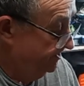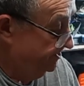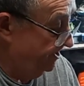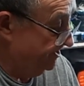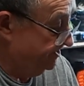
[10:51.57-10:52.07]

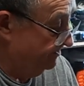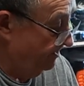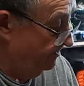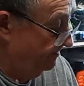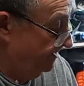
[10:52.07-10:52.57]
just to
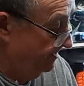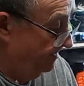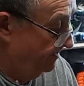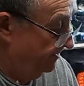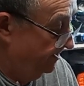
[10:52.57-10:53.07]
open them
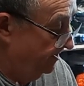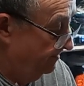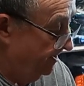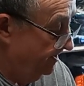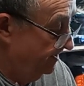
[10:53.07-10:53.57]
up a little
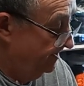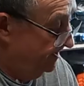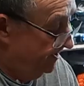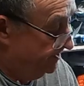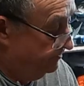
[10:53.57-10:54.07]
bit.
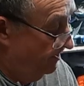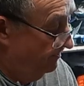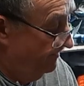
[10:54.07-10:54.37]
It's where